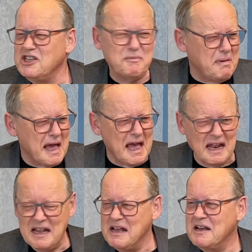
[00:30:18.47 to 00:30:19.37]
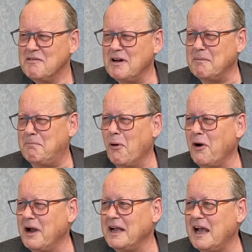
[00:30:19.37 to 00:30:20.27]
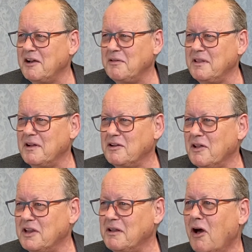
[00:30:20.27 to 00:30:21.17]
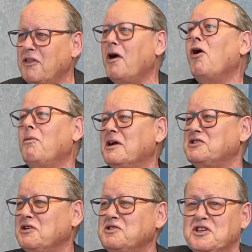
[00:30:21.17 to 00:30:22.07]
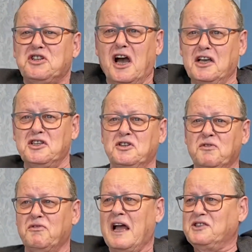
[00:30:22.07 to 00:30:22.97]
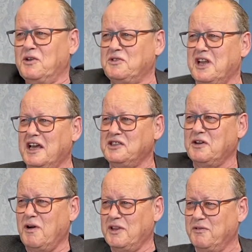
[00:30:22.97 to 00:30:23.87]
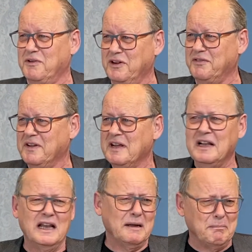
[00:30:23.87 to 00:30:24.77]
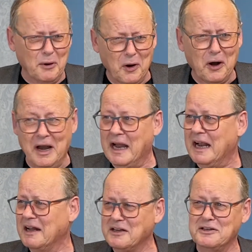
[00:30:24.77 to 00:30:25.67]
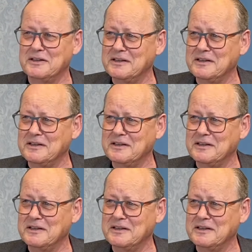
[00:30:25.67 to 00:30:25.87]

Japan, what a boring country. They all wear suits and ties and do Raijo Taiso on the roof. Like, boring.